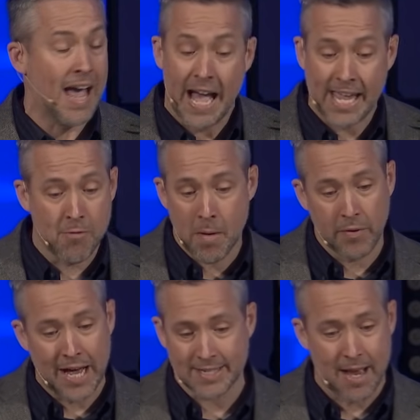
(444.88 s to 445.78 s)
I, I can't
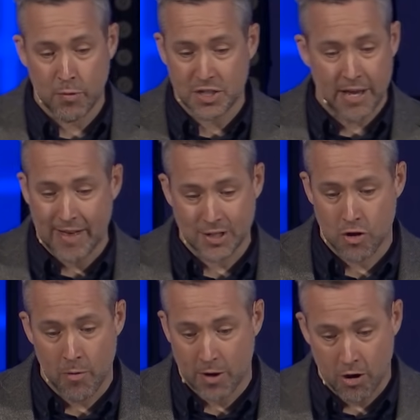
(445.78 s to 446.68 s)
remember the last time we sang that
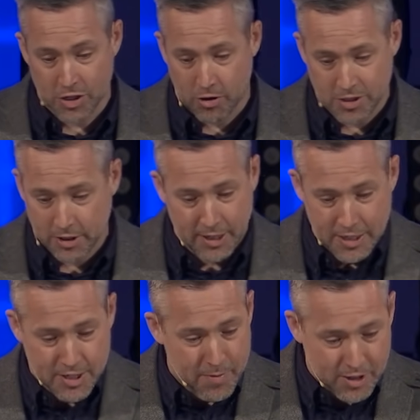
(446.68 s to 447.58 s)
psalm in our church, at
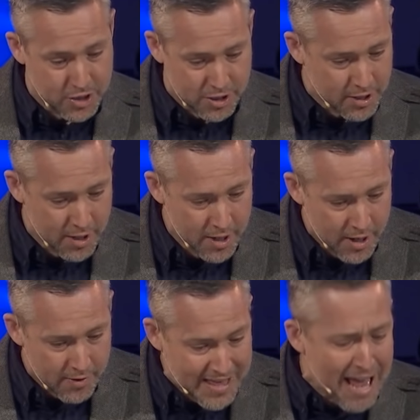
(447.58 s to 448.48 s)
least. I mean, it's just,
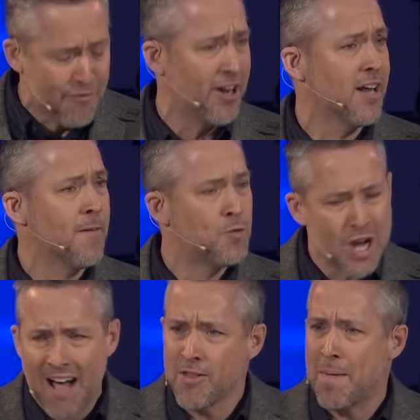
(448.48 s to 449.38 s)
David,
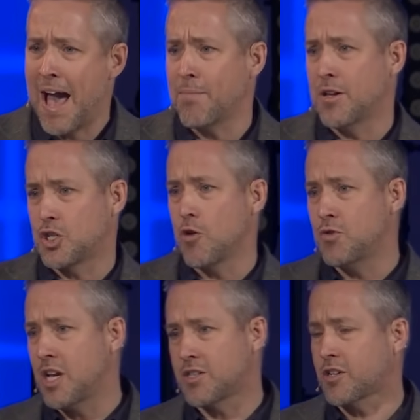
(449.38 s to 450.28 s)
John the Baptist,
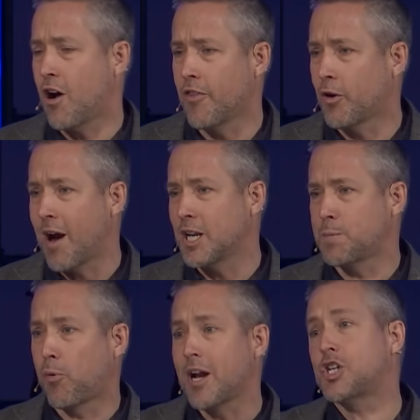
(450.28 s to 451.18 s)
whom Jesus called the
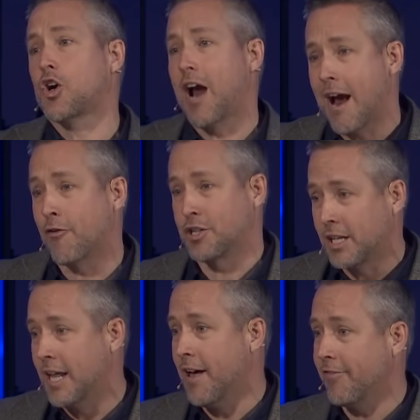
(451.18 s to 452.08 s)
greatest preacher ever
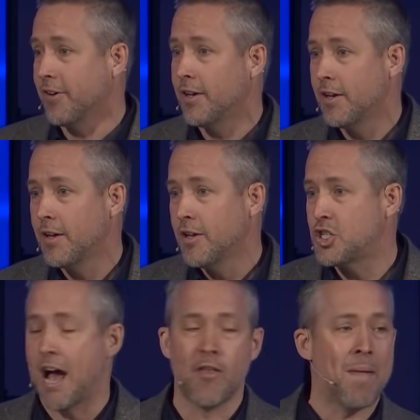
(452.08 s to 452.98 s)
to live.
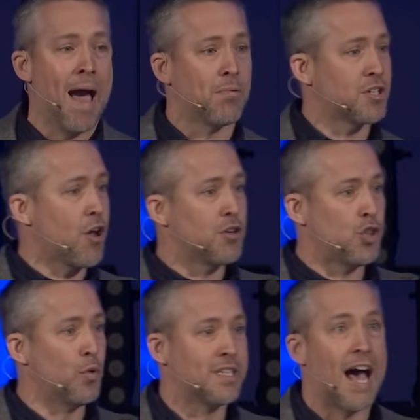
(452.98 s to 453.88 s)
John the Baptist goes
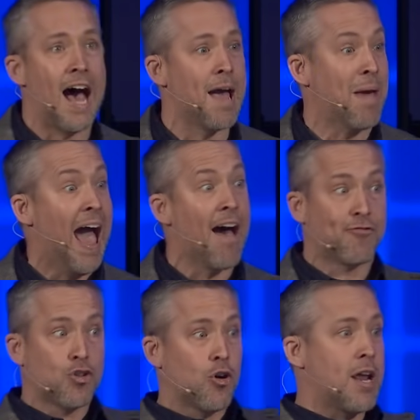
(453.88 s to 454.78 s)
through a time
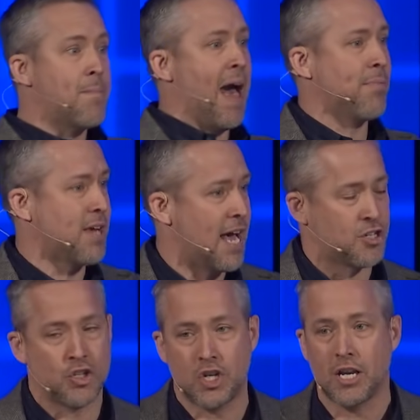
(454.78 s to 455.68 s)
after he
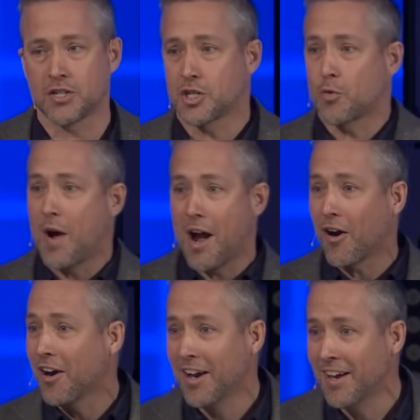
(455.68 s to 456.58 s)
baptizes Jesus
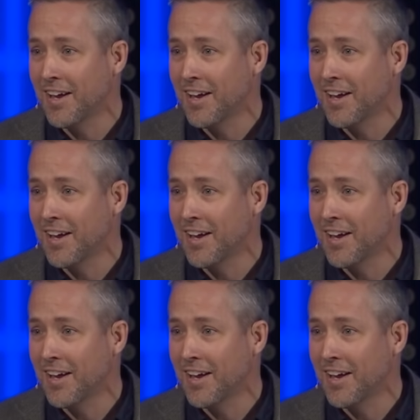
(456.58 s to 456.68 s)
where